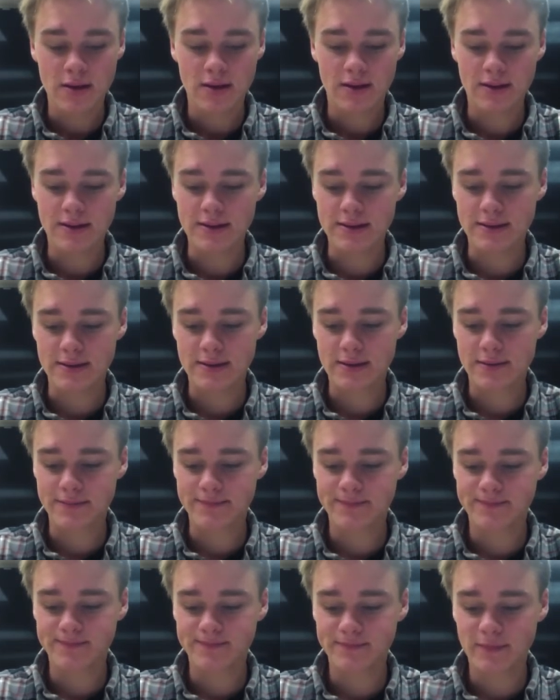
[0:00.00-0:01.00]
is,
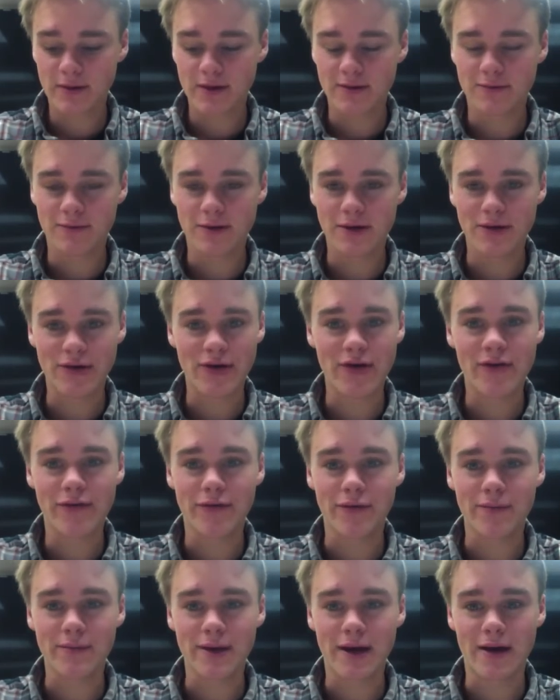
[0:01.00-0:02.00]
where to go
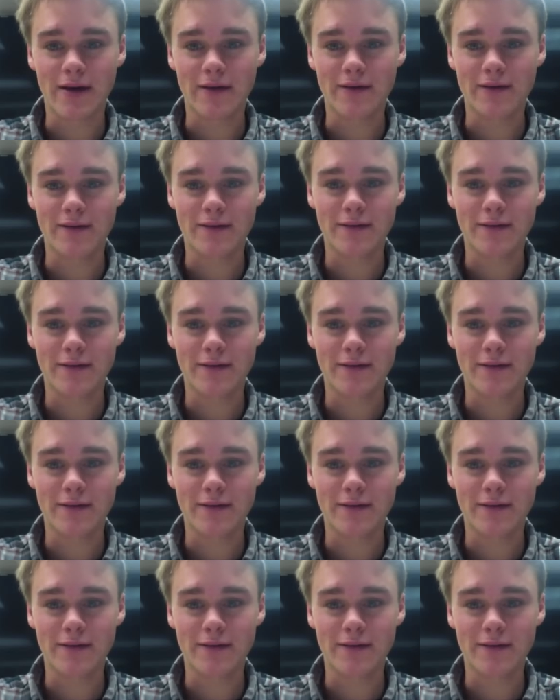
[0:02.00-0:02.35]
from now.